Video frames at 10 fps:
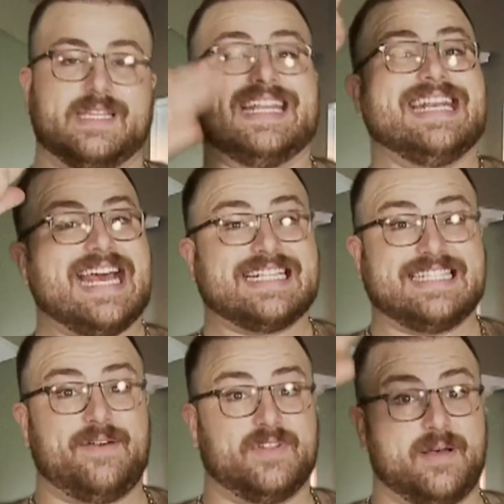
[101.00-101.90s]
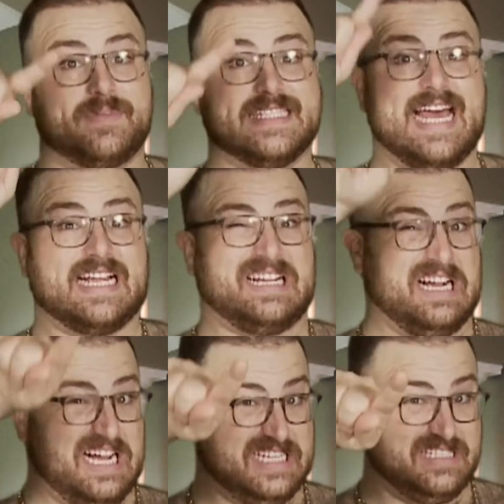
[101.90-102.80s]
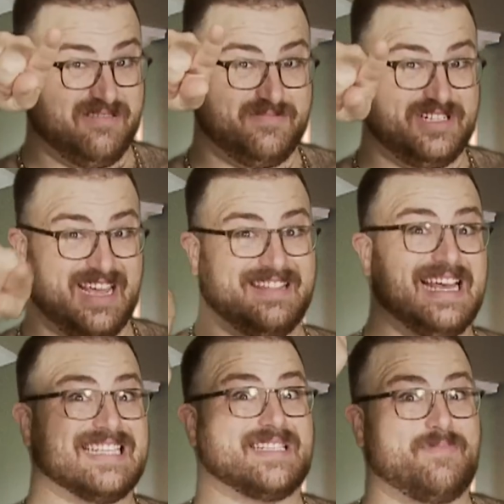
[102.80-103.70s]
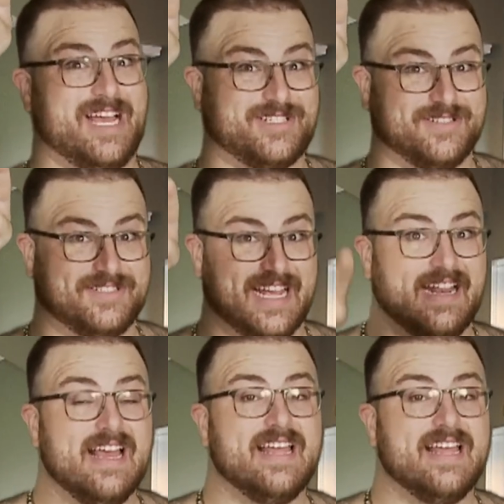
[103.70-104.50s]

But the next level up is that custom chain, that special chain,